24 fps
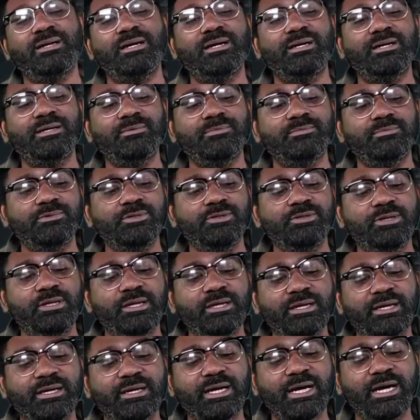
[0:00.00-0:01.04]
um, you know, they
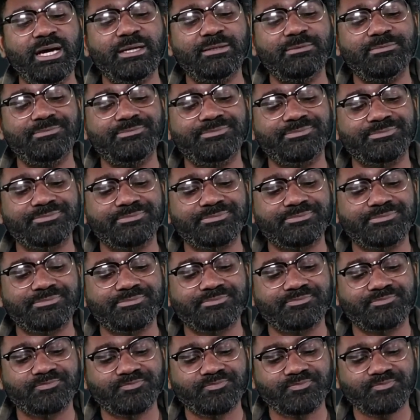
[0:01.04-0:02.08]
get caught.
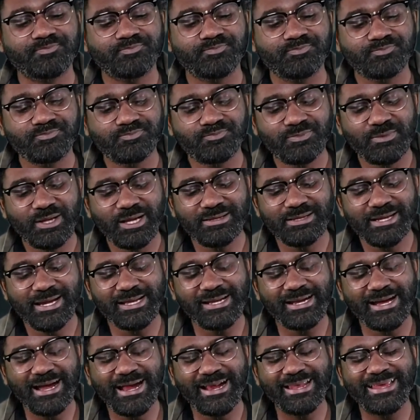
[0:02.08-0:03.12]
They
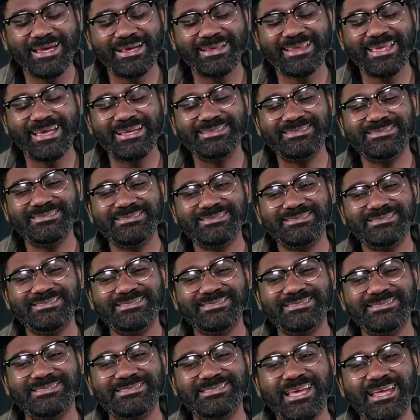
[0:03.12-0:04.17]
kind of had like that
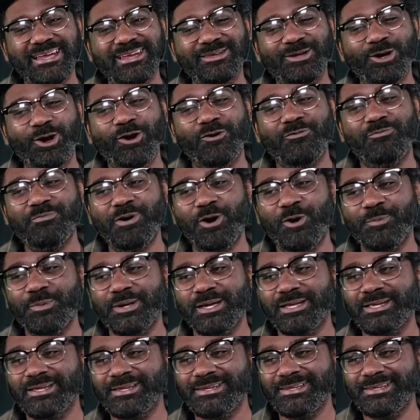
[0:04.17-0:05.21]
set it off
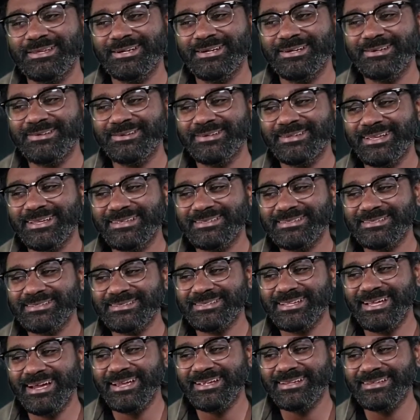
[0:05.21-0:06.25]
moment, you know, where they just
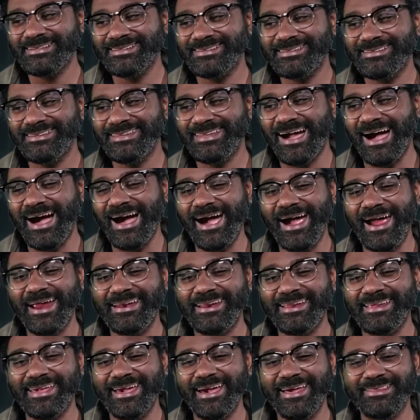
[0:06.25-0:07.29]
like die
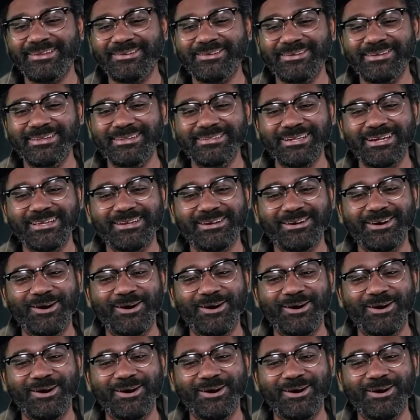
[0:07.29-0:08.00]
together in each other's